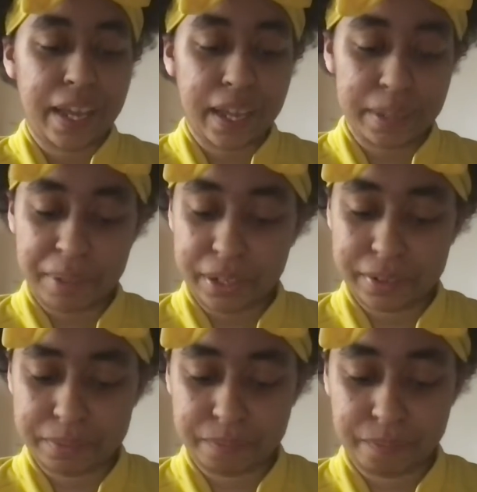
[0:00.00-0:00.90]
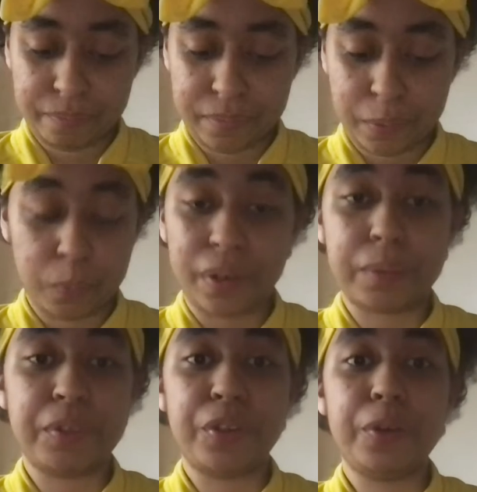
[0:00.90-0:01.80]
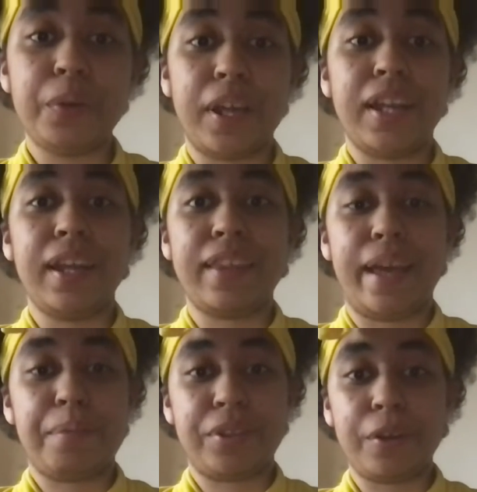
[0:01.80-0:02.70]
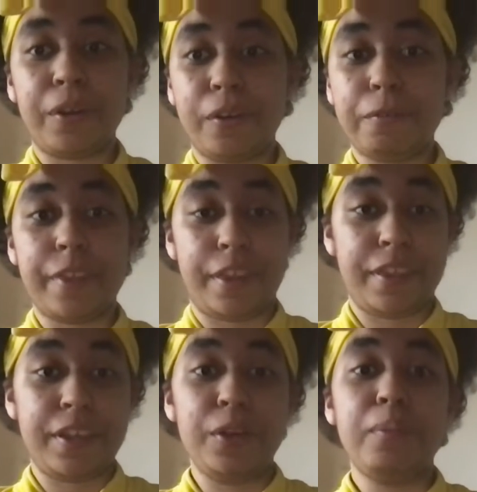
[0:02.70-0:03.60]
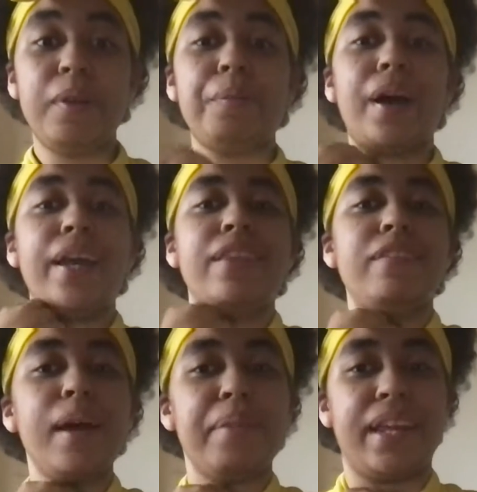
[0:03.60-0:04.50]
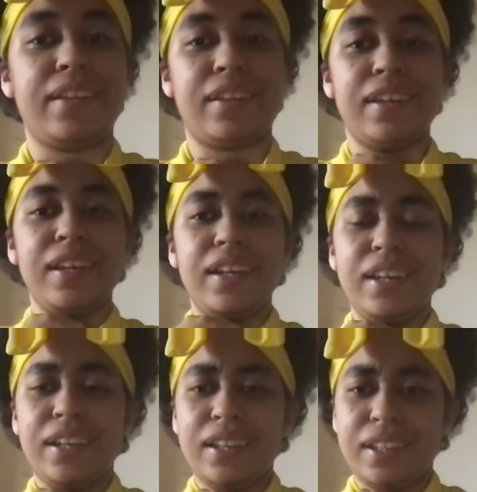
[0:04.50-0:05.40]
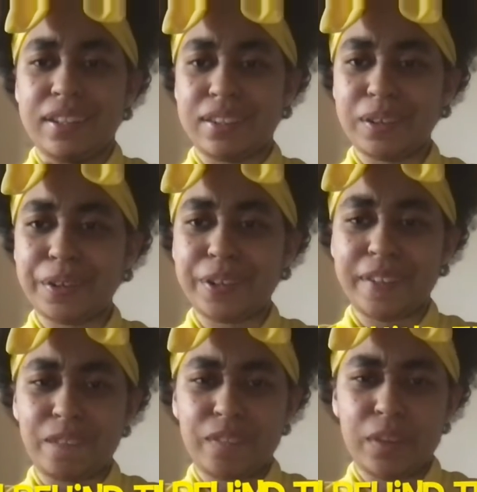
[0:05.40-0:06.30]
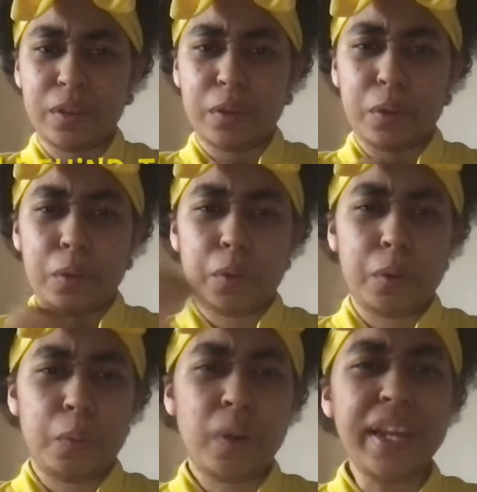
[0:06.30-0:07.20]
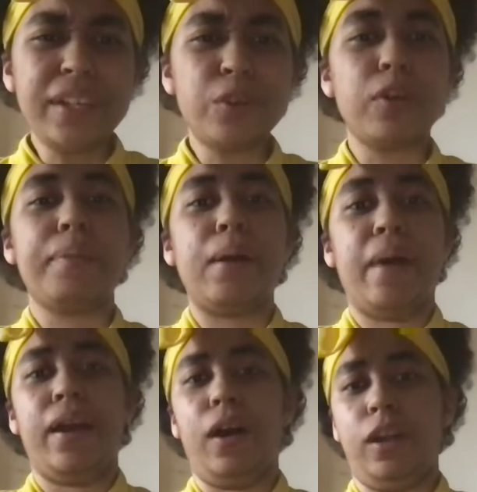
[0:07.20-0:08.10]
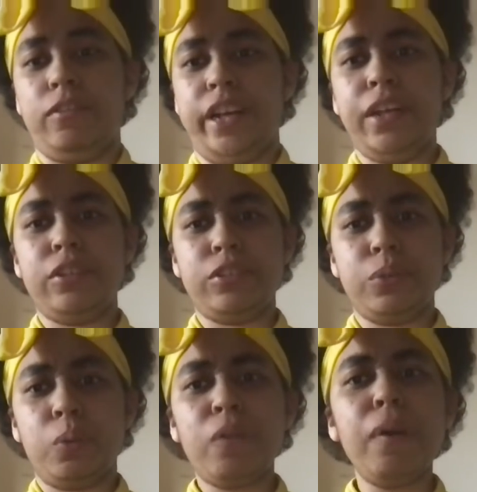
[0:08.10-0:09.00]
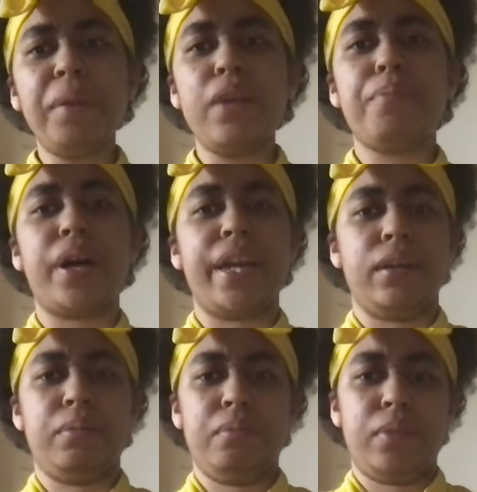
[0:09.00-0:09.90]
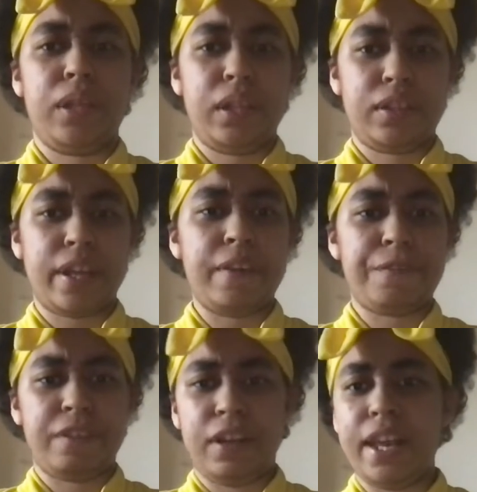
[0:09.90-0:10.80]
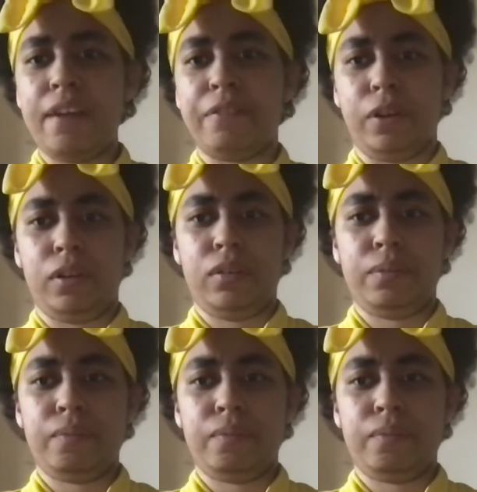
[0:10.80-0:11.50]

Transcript: I mean, welcome to another episode of The Human Behind the Rabbit. So, when I talk about my heart rate, what do I mean by safe level?